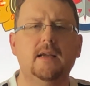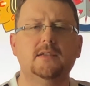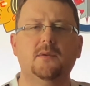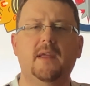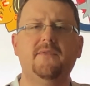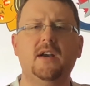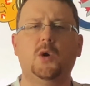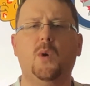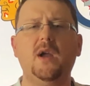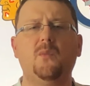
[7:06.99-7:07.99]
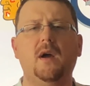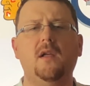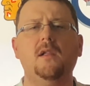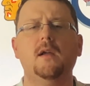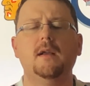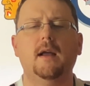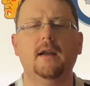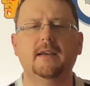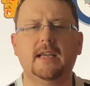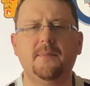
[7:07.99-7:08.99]
So they've done quite well
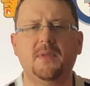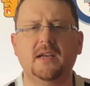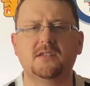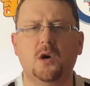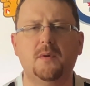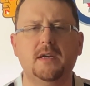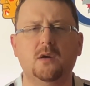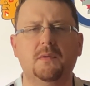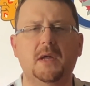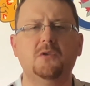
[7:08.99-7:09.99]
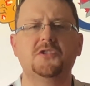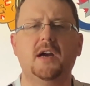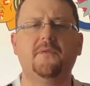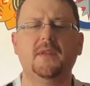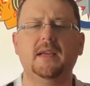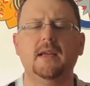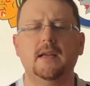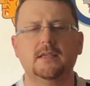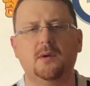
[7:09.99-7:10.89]
uh, to keep things going here without Scheifele.